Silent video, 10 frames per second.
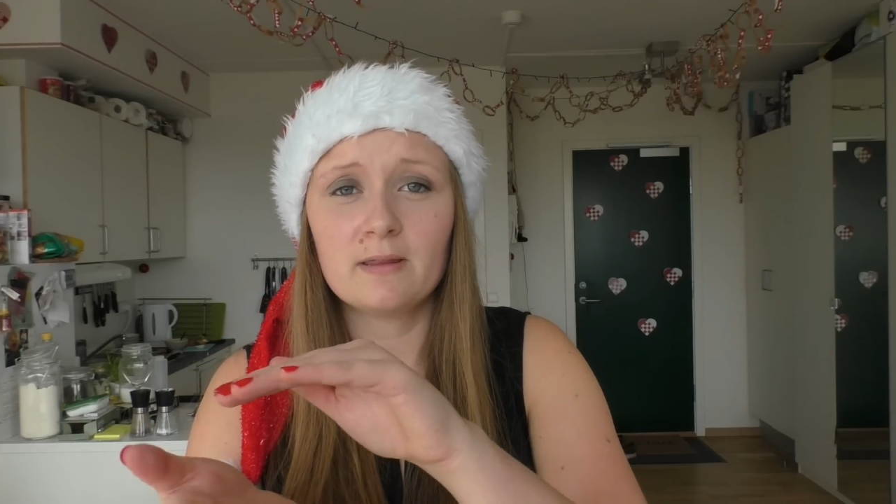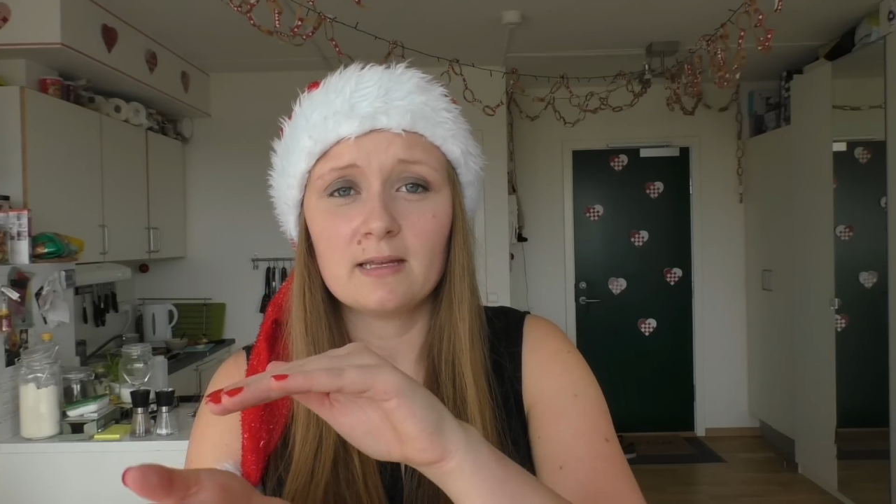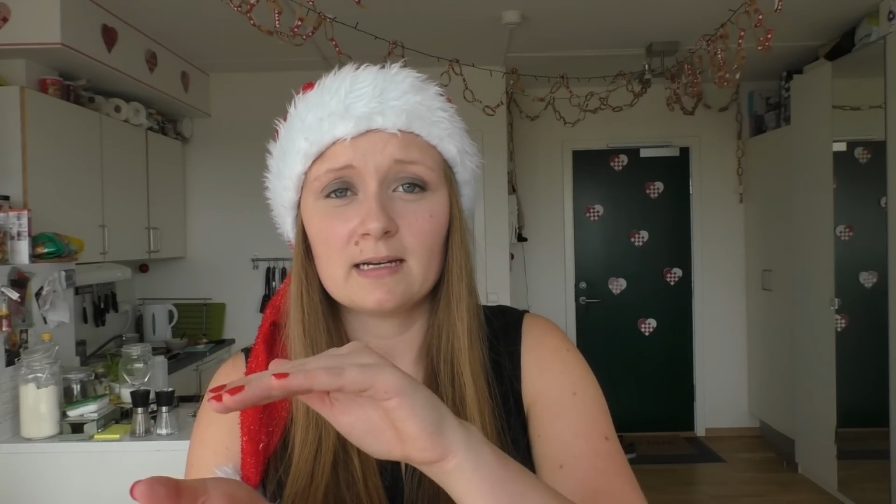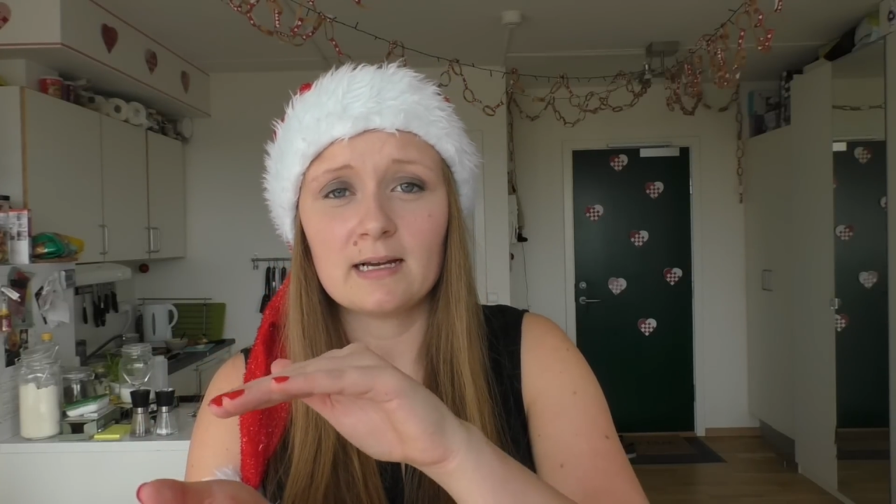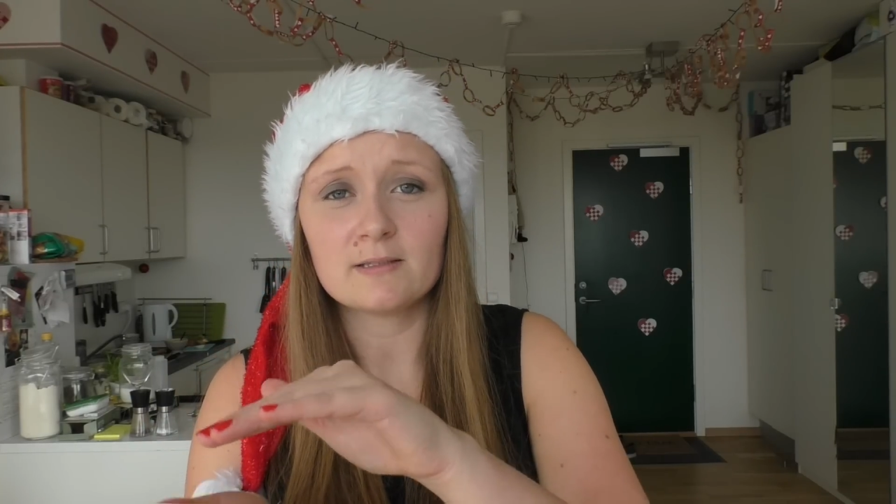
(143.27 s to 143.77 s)
the
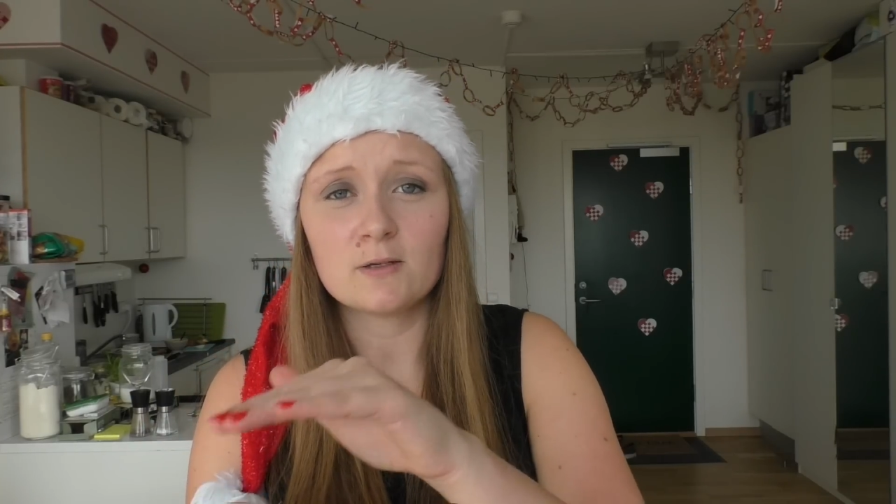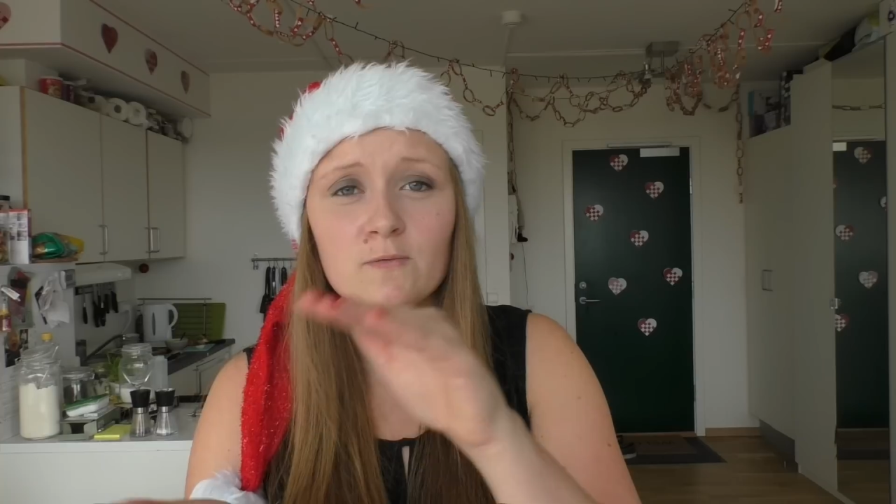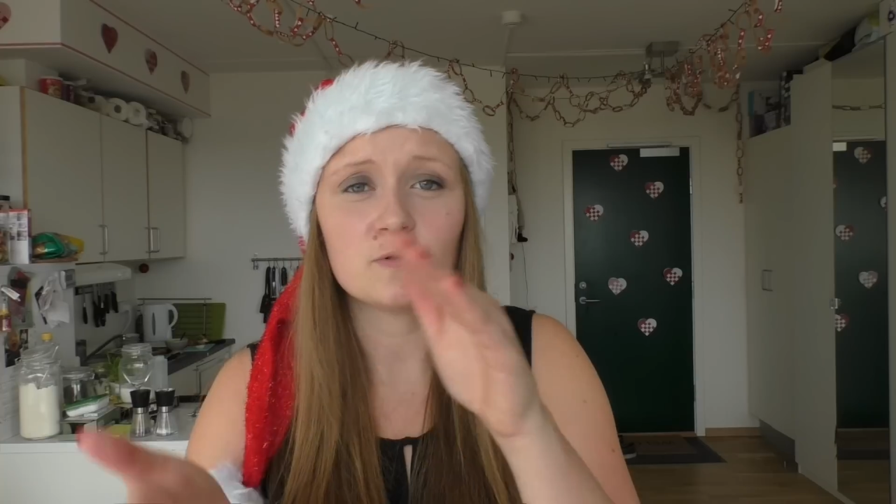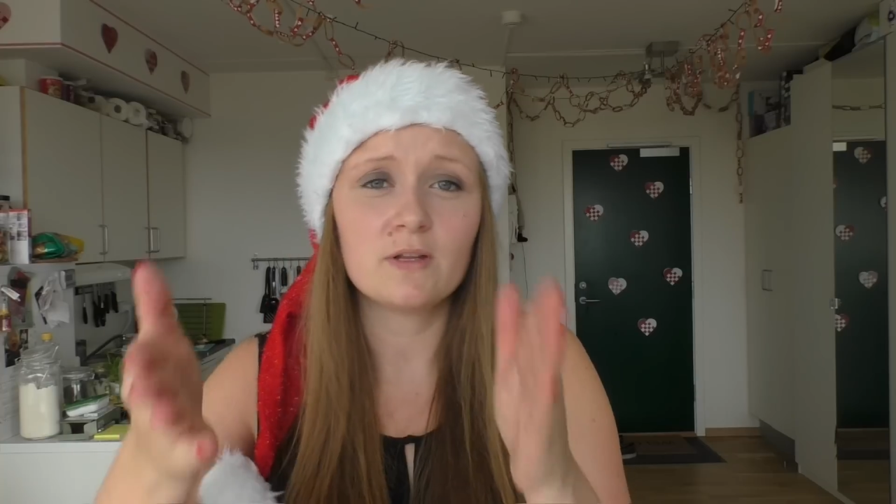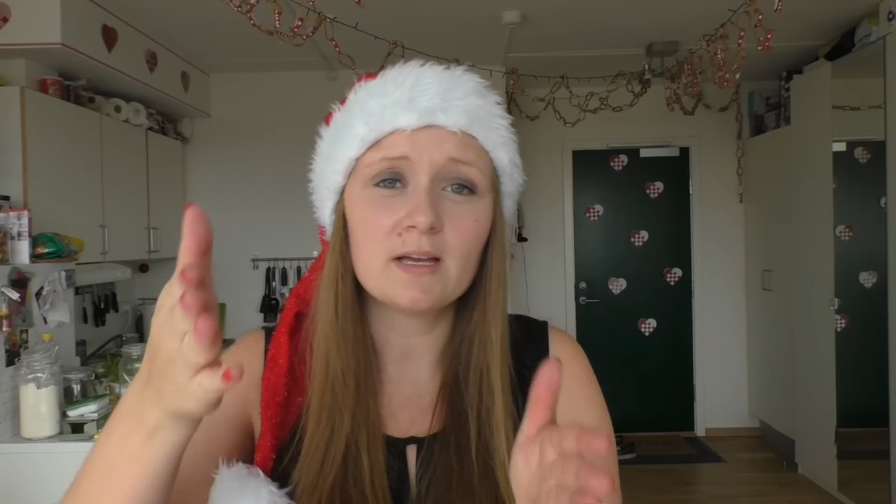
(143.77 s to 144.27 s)
glass over
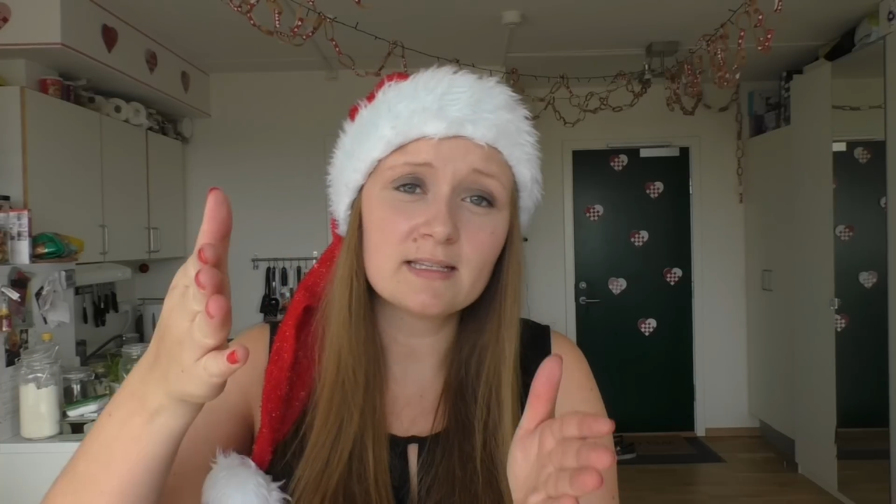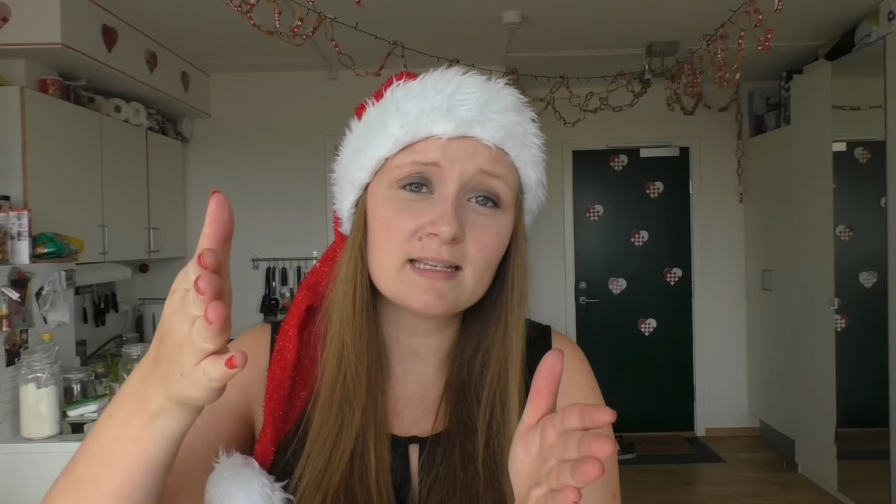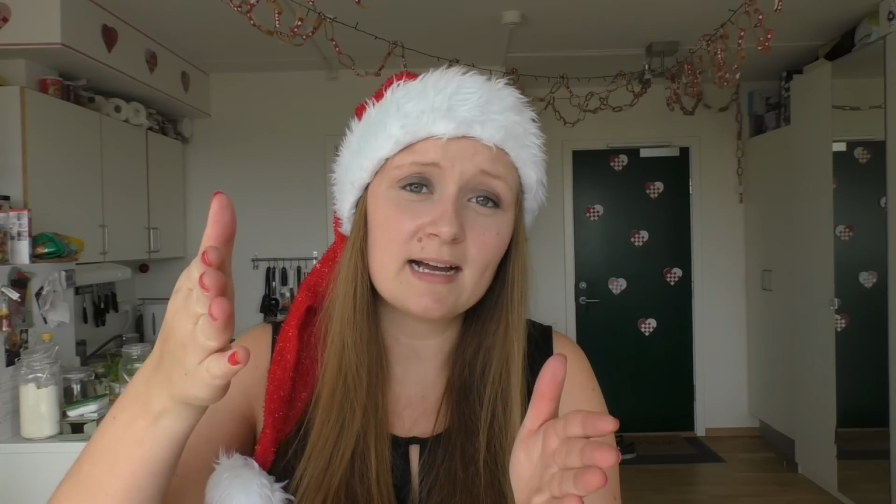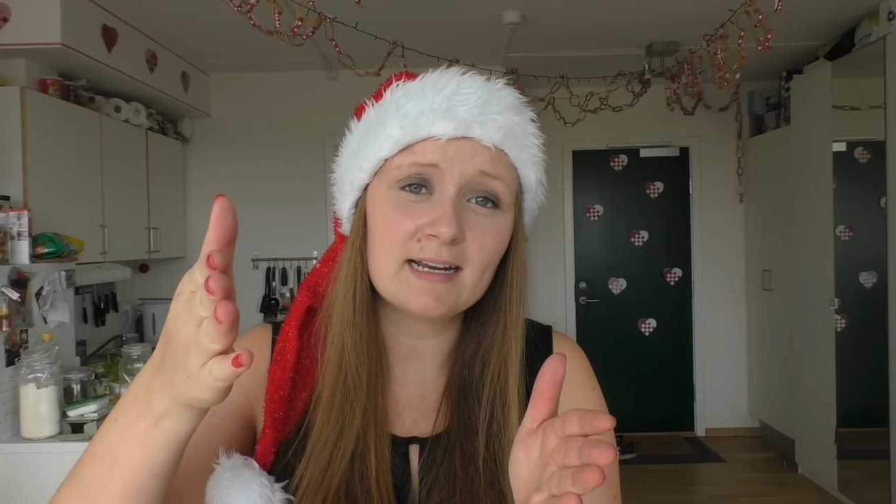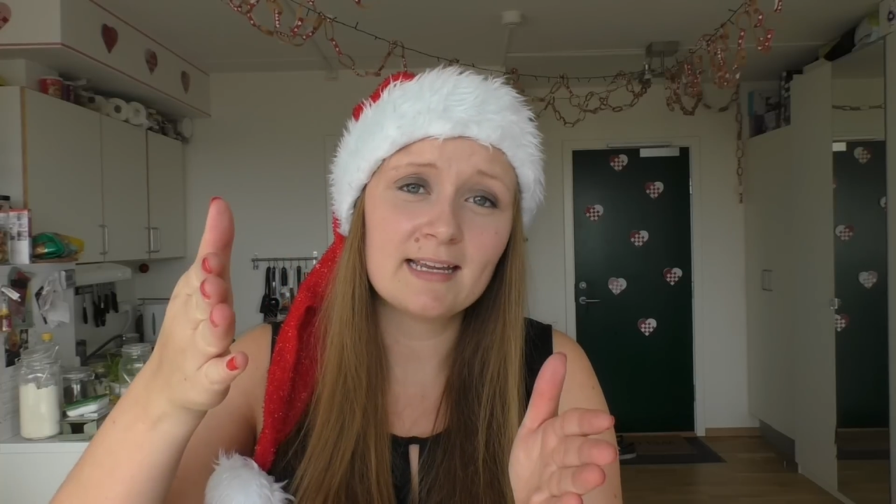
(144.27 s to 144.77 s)
to the other
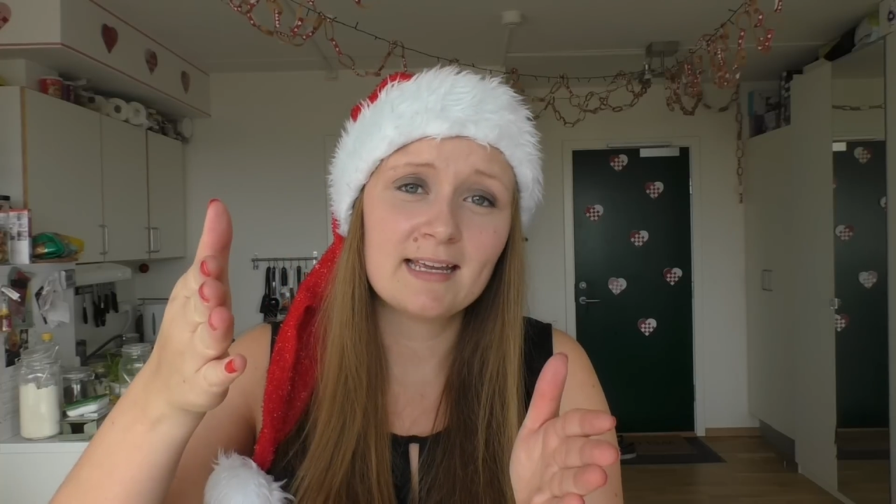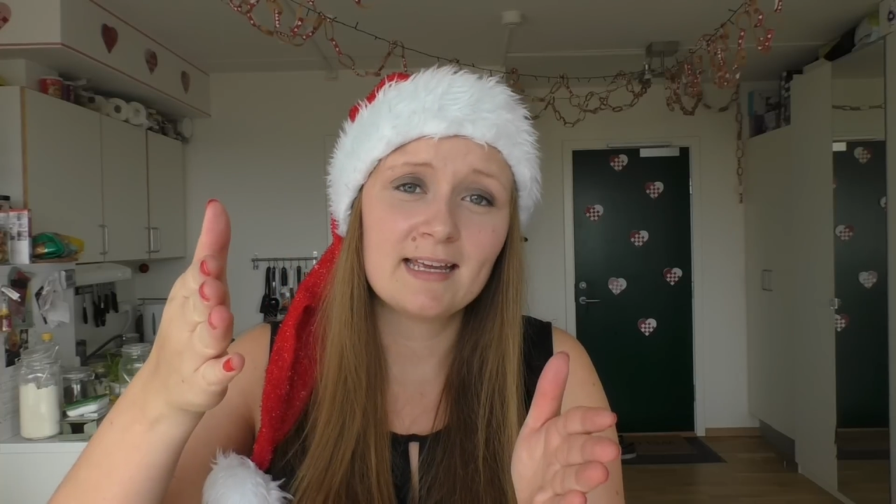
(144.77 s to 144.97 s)
side